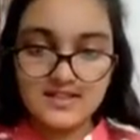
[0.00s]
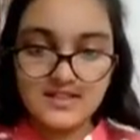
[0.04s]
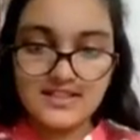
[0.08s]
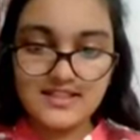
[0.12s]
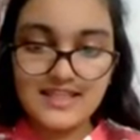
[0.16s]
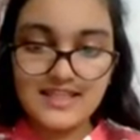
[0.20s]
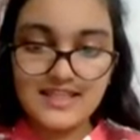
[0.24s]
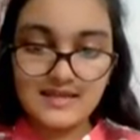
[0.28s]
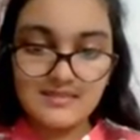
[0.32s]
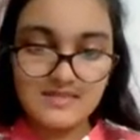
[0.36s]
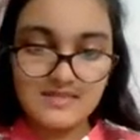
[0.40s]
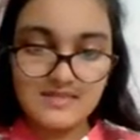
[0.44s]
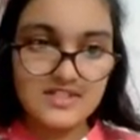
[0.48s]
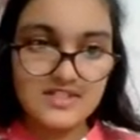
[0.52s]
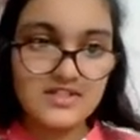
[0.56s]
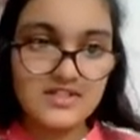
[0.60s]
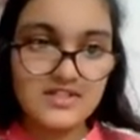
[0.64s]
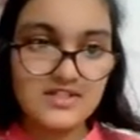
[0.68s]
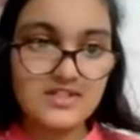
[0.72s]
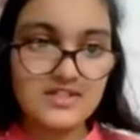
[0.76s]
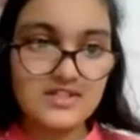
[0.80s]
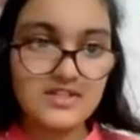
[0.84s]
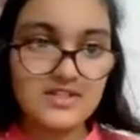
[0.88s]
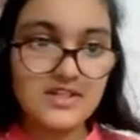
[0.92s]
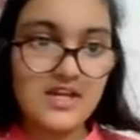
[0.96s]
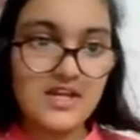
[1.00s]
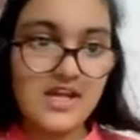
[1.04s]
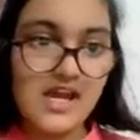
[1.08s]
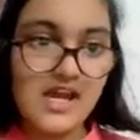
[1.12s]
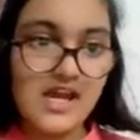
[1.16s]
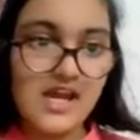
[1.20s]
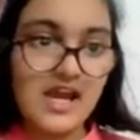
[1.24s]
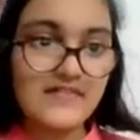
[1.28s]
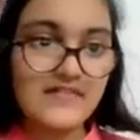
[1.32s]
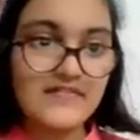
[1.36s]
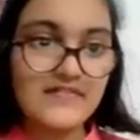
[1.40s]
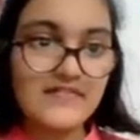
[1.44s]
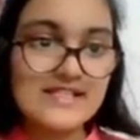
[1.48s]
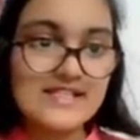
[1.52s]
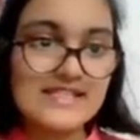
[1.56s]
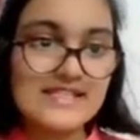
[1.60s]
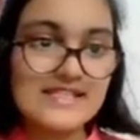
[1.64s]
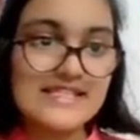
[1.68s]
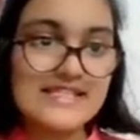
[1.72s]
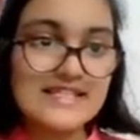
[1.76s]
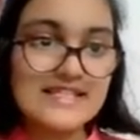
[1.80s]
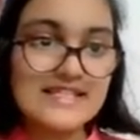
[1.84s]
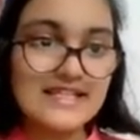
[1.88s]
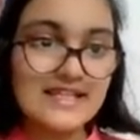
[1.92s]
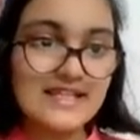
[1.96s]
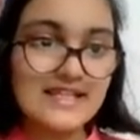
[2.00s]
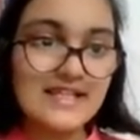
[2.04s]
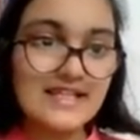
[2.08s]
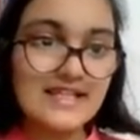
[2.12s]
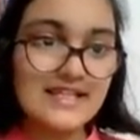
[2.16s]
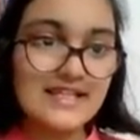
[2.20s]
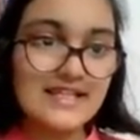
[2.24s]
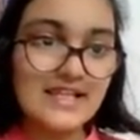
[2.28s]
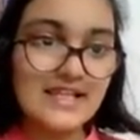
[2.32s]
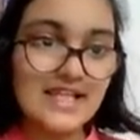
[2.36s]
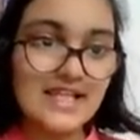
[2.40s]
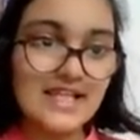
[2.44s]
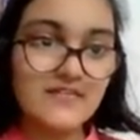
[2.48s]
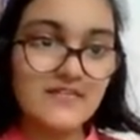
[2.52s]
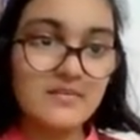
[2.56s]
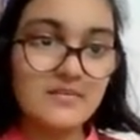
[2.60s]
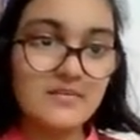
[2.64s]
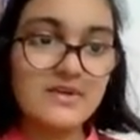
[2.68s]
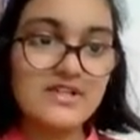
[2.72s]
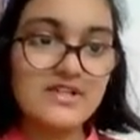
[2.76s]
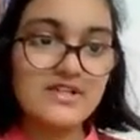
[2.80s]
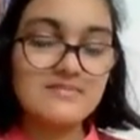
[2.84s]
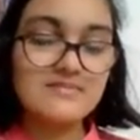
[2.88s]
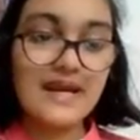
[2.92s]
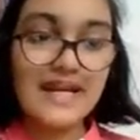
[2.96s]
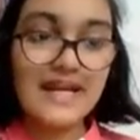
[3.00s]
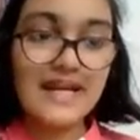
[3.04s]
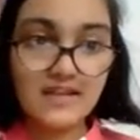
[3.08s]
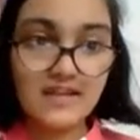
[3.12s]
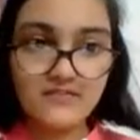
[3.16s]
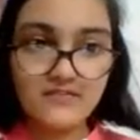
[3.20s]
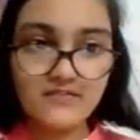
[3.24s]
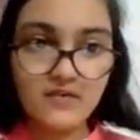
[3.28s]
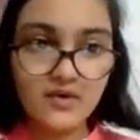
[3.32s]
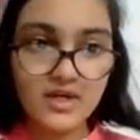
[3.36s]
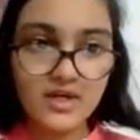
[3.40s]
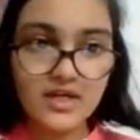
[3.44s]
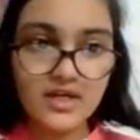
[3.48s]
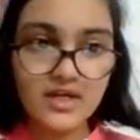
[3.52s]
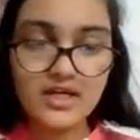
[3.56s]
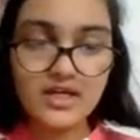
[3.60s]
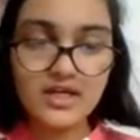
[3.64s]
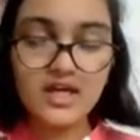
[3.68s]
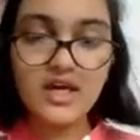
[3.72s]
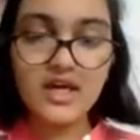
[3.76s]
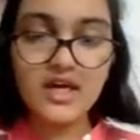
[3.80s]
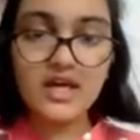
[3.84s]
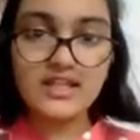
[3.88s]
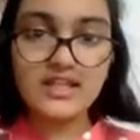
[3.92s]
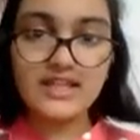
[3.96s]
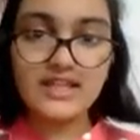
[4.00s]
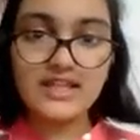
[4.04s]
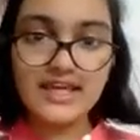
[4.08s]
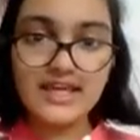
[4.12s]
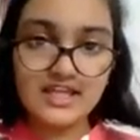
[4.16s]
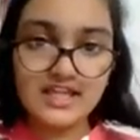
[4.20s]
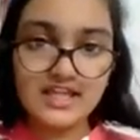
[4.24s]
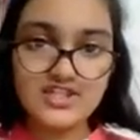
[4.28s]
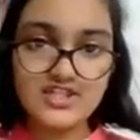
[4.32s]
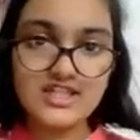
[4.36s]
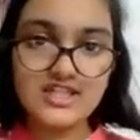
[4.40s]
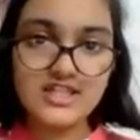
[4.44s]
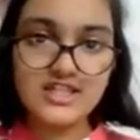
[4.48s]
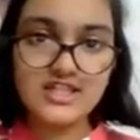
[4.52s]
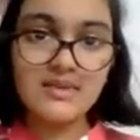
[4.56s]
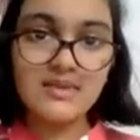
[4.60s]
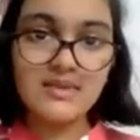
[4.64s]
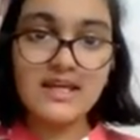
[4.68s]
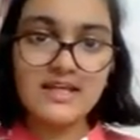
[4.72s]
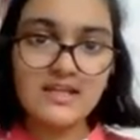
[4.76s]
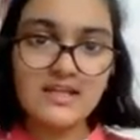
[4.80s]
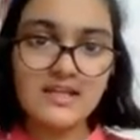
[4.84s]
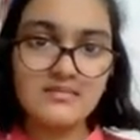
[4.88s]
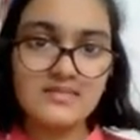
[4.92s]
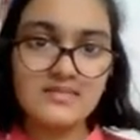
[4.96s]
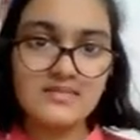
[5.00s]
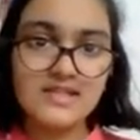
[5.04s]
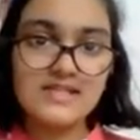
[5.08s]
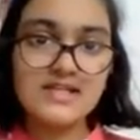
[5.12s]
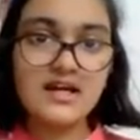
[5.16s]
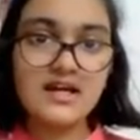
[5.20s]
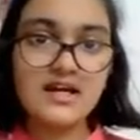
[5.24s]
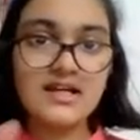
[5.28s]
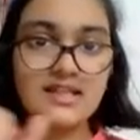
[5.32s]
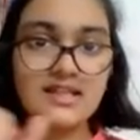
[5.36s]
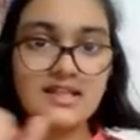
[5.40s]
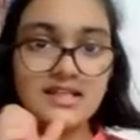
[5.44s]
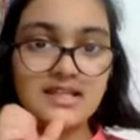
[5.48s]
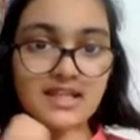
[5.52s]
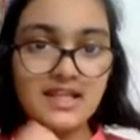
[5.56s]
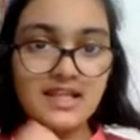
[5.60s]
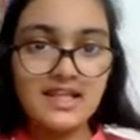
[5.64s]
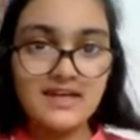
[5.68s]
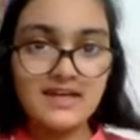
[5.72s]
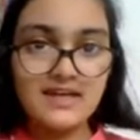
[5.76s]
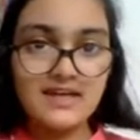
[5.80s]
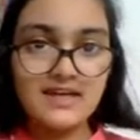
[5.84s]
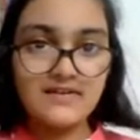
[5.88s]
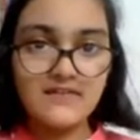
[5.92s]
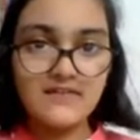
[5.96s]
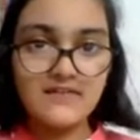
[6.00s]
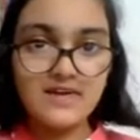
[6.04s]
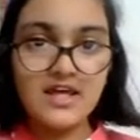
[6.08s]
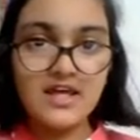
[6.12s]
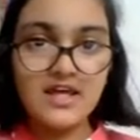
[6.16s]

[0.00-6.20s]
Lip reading: the image. And this is still in the left because by default, the HTML elements are in the left.